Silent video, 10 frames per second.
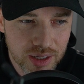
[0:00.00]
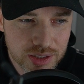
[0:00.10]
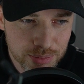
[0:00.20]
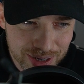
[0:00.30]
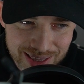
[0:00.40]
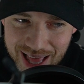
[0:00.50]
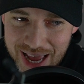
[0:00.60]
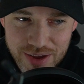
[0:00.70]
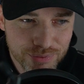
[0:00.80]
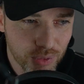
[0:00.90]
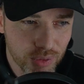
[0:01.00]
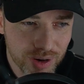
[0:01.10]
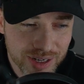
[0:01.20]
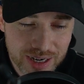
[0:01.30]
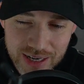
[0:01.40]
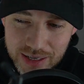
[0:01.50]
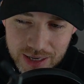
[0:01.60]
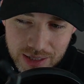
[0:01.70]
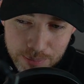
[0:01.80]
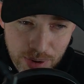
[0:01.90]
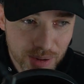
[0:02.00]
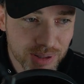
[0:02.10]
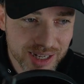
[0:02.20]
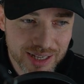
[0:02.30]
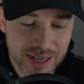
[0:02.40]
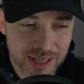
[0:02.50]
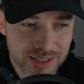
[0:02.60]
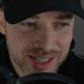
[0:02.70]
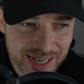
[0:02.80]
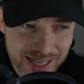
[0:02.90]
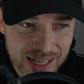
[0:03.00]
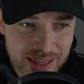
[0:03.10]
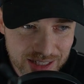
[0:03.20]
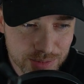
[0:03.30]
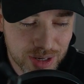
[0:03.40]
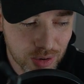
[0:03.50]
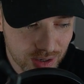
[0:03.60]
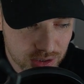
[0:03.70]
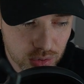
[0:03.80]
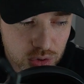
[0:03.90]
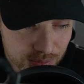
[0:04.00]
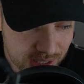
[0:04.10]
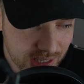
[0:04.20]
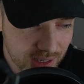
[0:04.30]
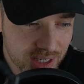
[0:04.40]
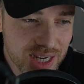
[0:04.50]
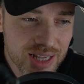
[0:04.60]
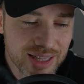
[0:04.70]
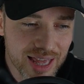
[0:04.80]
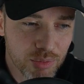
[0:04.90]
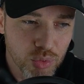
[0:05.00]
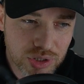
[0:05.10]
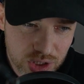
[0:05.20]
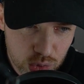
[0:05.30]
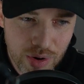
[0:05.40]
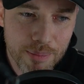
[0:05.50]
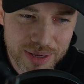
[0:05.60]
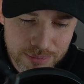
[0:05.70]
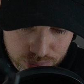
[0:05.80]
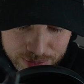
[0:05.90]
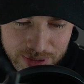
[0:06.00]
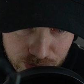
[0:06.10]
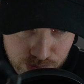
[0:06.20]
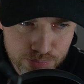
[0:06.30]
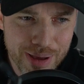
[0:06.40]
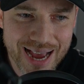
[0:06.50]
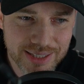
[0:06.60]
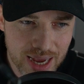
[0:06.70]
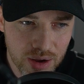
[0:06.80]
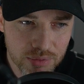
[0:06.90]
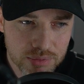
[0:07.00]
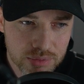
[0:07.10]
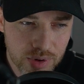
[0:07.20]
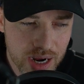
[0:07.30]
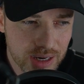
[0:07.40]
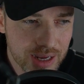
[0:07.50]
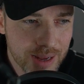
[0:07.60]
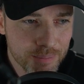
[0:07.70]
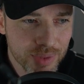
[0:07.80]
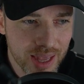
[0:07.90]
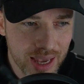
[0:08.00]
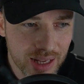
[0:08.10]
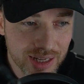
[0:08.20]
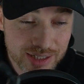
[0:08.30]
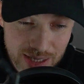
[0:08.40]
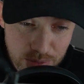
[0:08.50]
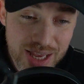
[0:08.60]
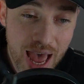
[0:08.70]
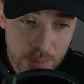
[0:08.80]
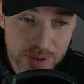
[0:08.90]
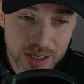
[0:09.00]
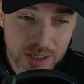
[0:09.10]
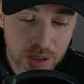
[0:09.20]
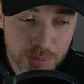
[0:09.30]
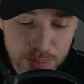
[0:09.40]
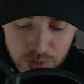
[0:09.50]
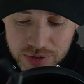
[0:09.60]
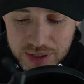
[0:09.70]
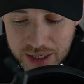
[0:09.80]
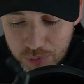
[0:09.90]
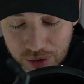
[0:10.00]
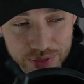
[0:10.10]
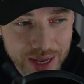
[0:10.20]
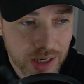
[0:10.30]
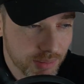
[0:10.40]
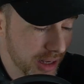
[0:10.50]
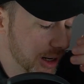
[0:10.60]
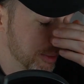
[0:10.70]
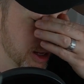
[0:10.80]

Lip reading: to my life or in the public and say anything to me or on social media that will disrupt me and bring me back down, right? And because that was happening. You know, people could say one thing to me and I'm